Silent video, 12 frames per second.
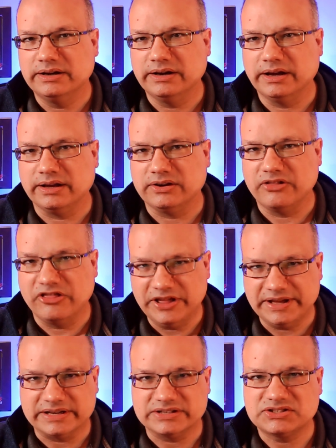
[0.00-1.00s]
and
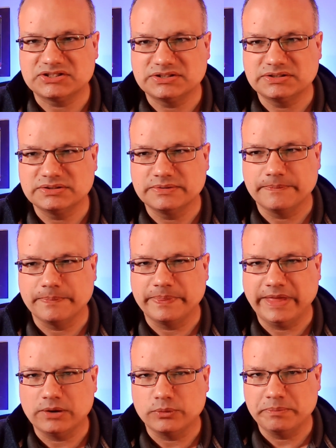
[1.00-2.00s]
this,
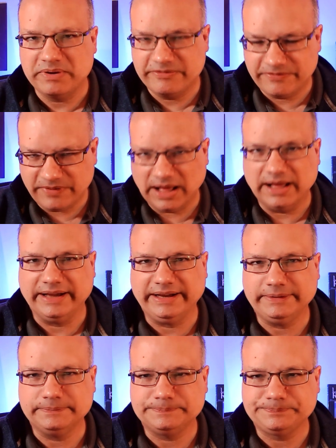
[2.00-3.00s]
that would be
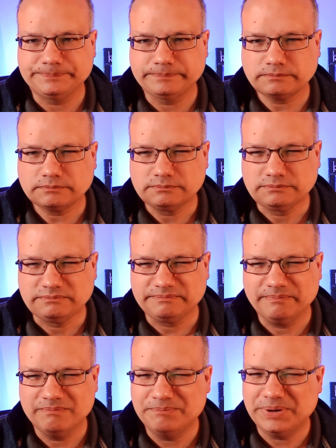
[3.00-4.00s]
fine.
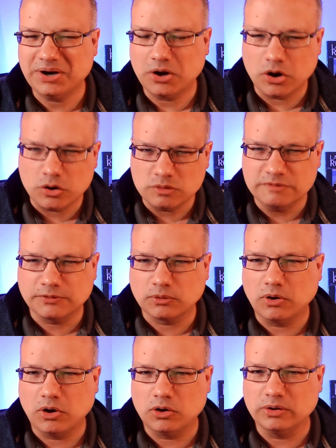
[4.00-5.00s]
But
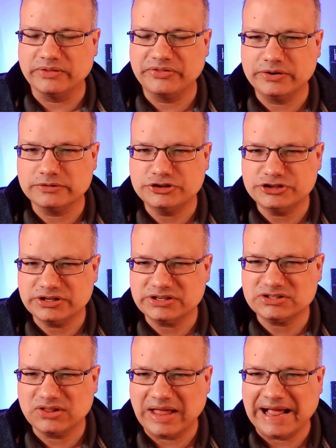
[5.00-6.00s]
overall, there
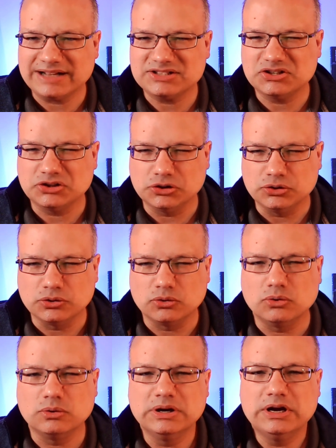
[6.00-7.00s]
just lacks a
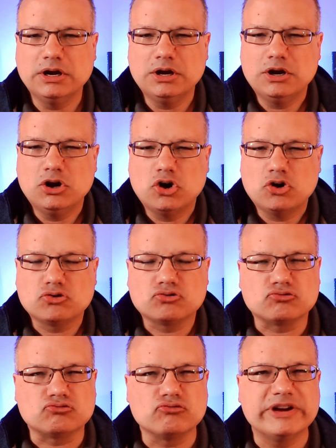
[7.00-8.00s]
little
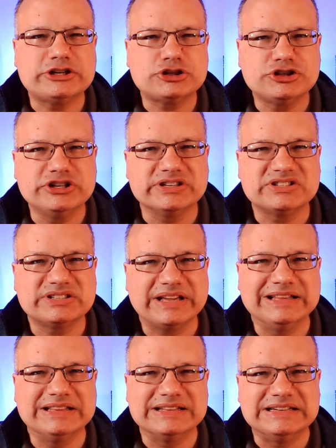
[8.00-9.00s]
richness
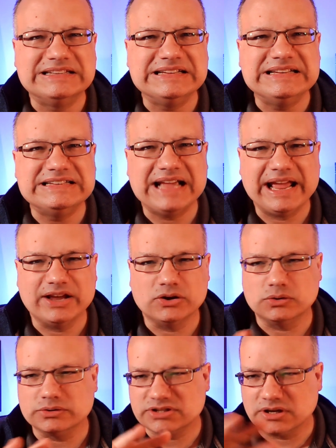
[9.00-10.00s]
in the
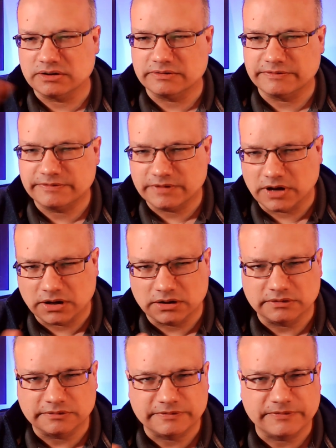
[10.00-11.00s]
details of
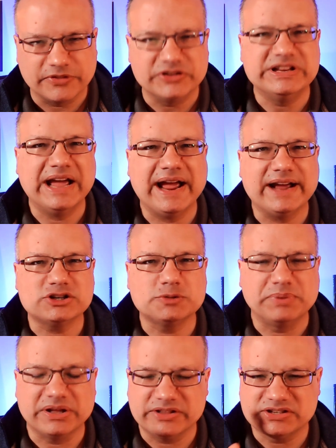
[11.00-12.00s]
the dash.
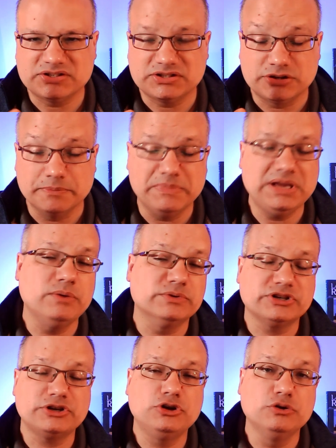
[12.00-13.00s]
But this, to me,
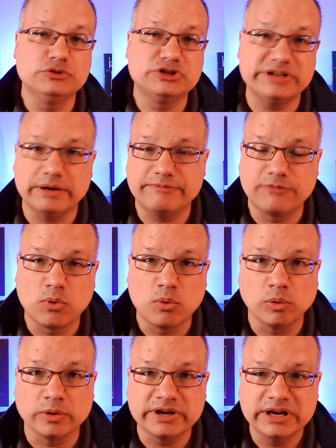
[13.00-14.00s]
was a huge step
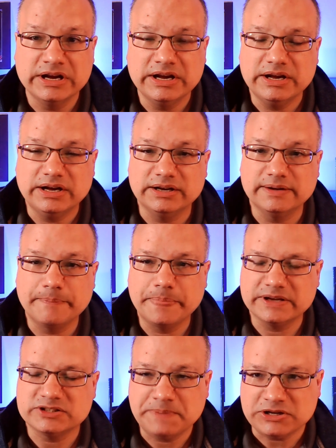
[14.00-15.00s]
forward,
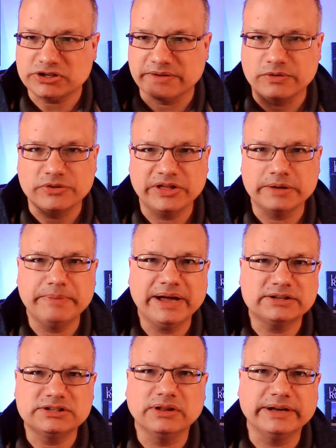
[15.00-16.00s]
especially if you think
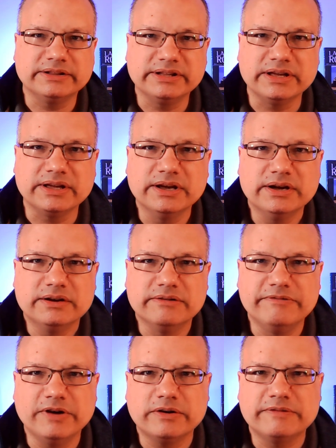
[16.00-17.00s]
back to like the
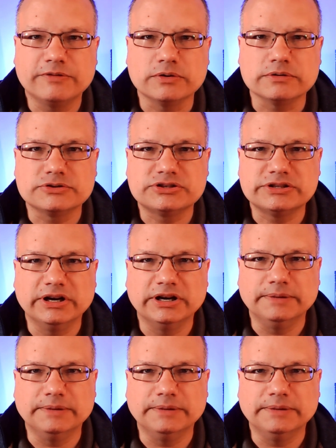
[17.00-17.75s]
very first